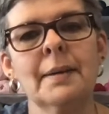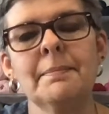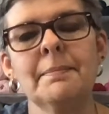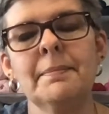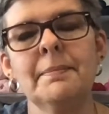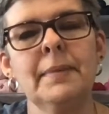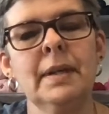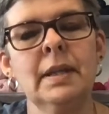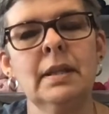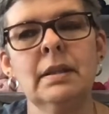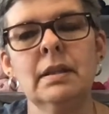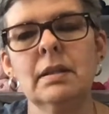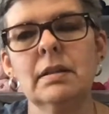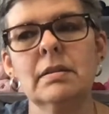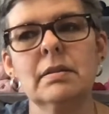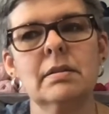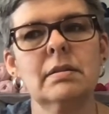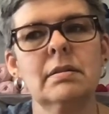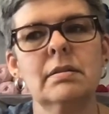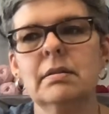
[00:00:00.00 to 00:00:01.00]
in
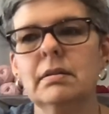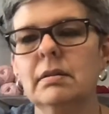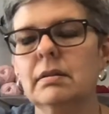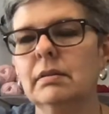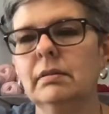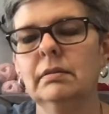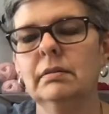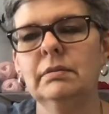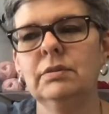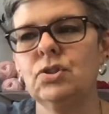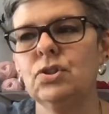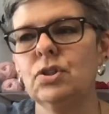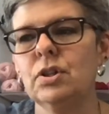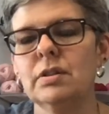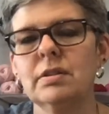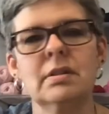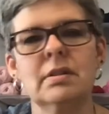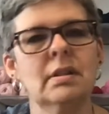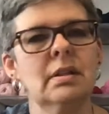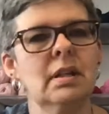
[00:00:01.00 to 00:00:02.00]
this
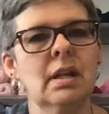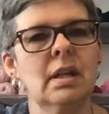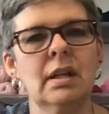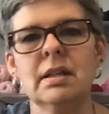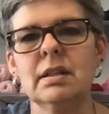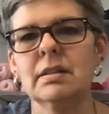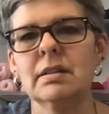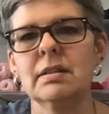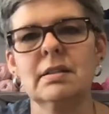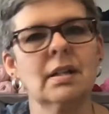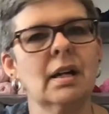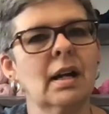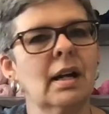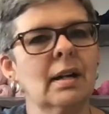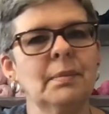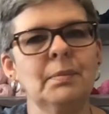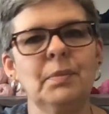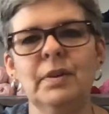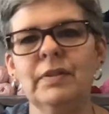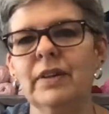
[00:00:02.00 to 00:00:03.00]
just the nuttiest
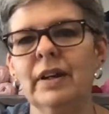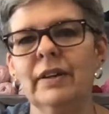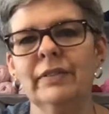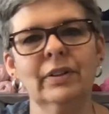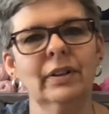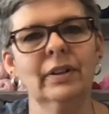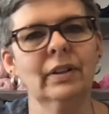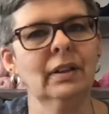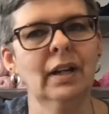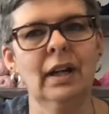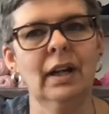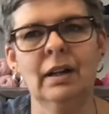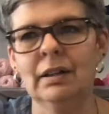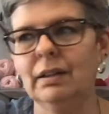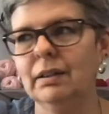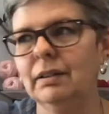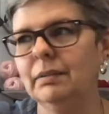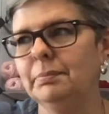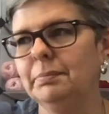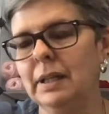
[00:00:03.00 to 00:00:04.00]
time we've ever
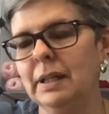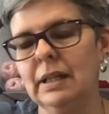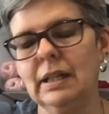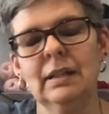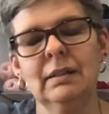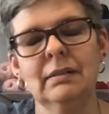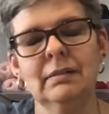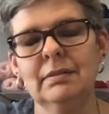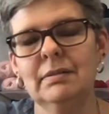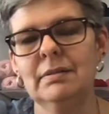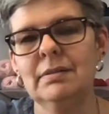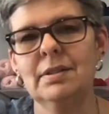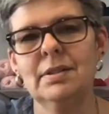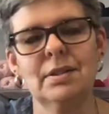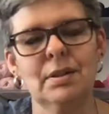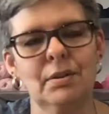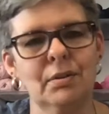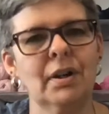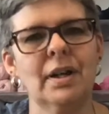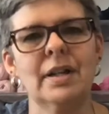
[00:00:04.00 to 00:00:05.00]
all been in.
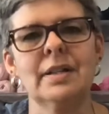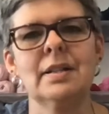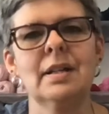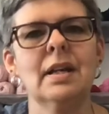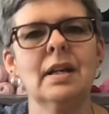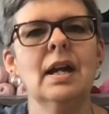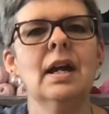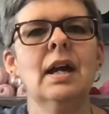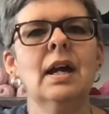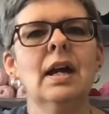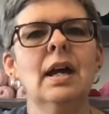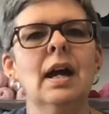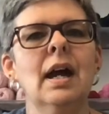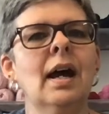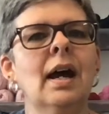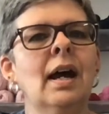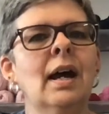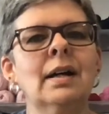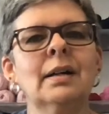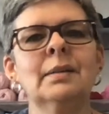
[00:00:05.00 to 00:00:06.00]
So crazy.
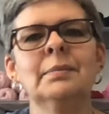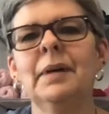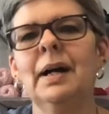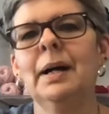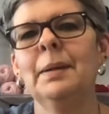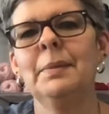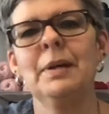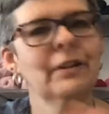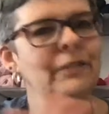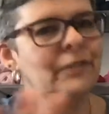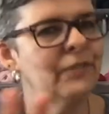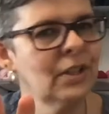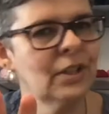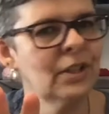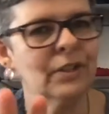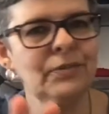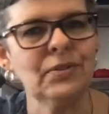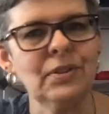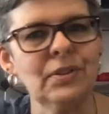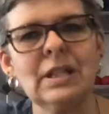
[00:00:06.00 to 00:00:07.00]
I'm here for
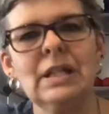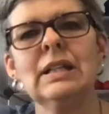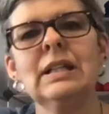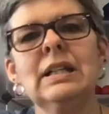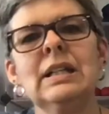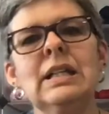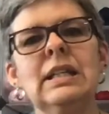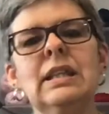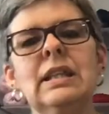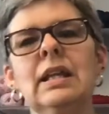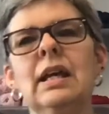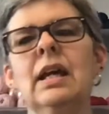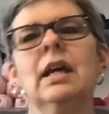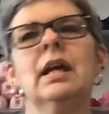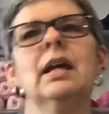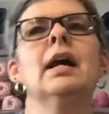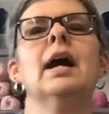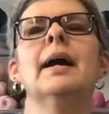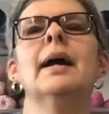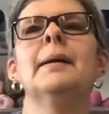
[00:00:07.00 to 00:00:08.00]
you if you need
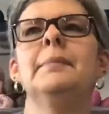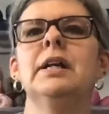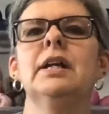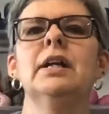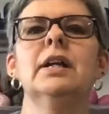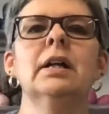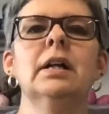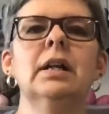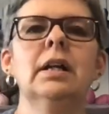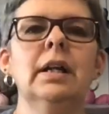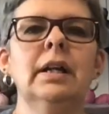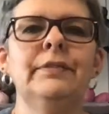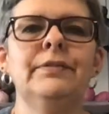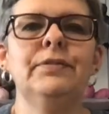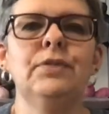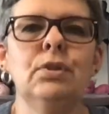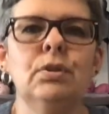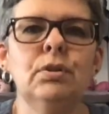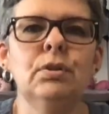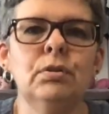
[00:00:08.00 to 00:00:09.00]
anything. I'm here
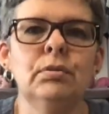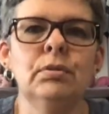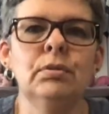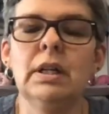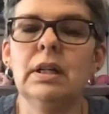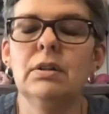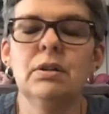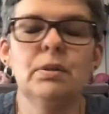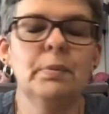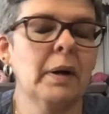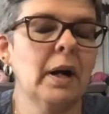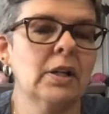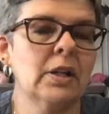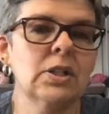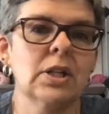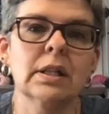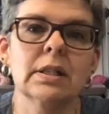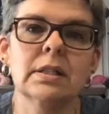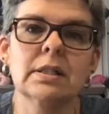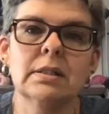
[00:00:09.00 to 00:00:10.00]
if you need a new
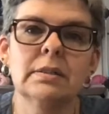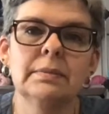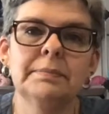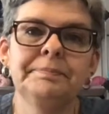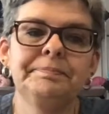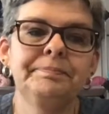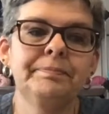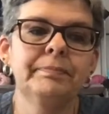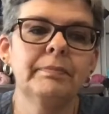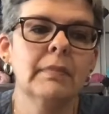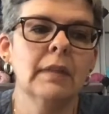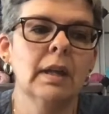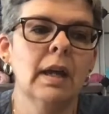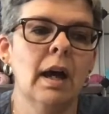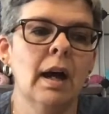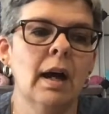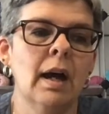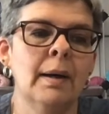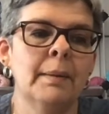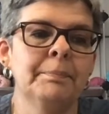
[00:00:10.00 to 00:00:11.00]
project.
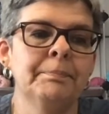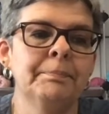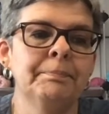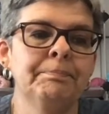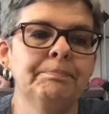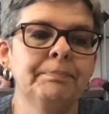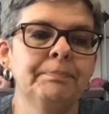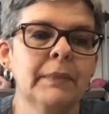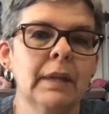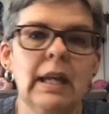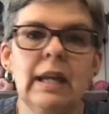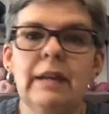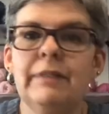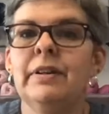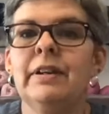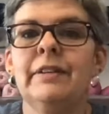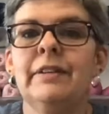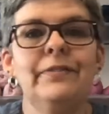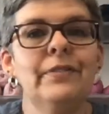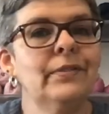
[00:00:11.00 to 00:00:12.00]

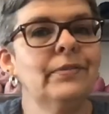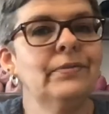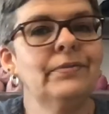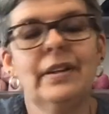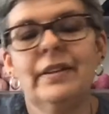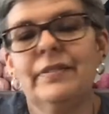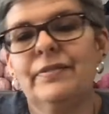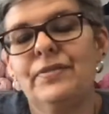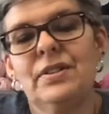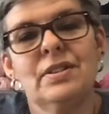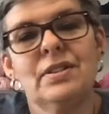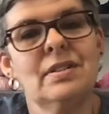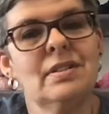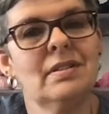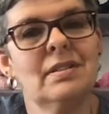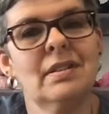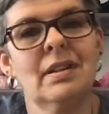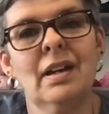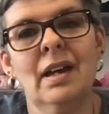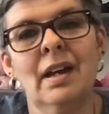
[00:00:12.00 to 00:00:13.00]
Even if
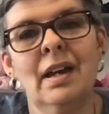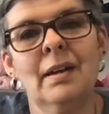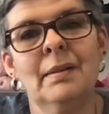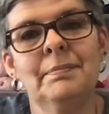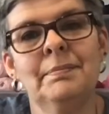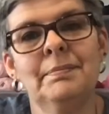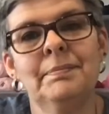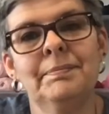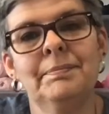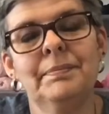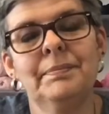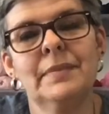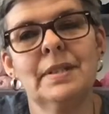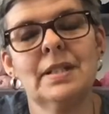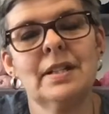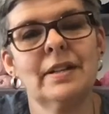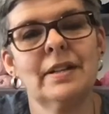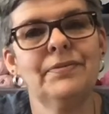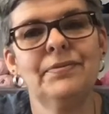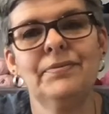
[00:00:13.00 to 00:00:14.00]
it's
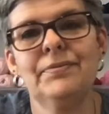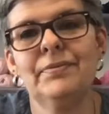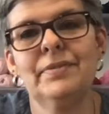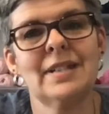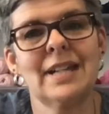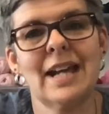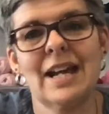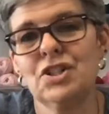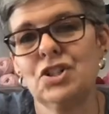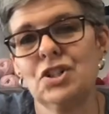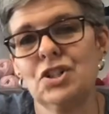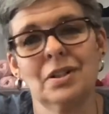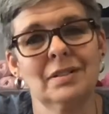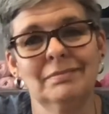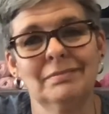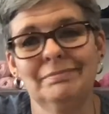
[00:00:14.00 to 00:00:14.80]
stash yarn